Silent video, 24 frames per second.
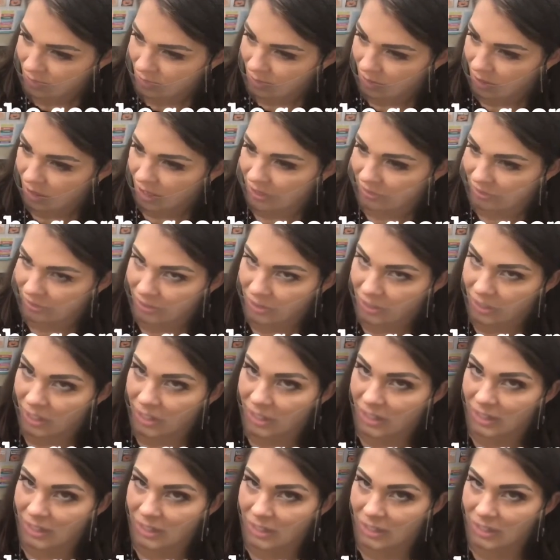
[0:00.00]
I
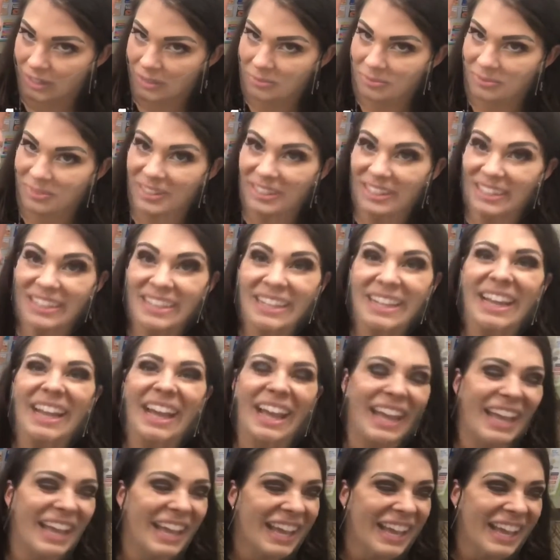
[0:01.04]
forgot it.
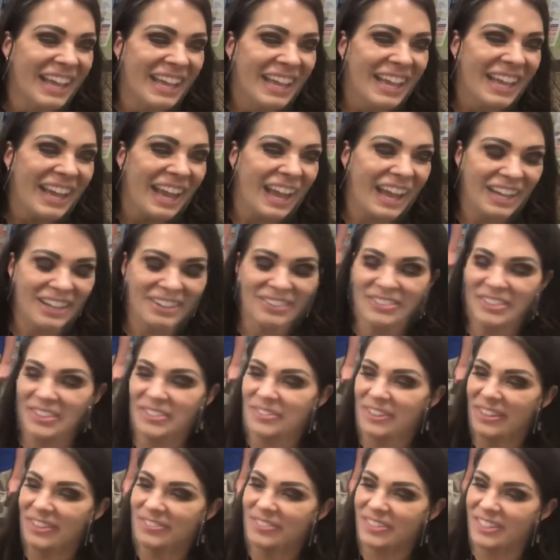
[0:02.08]
I'll
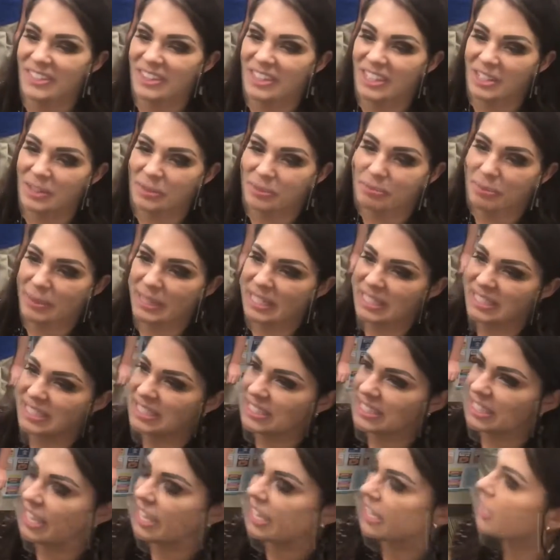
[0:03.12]
remember though, but
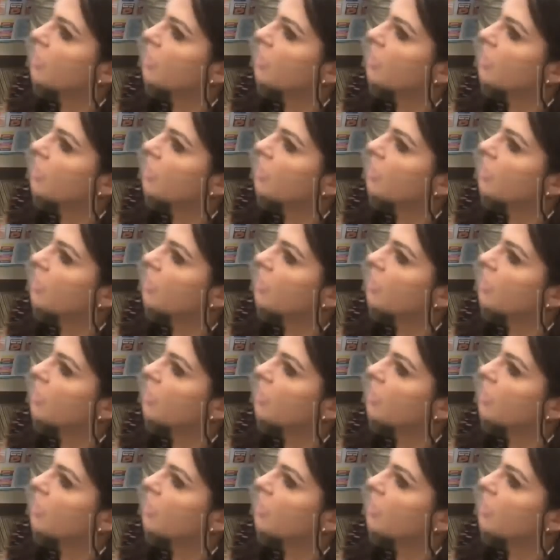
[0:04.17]
it's like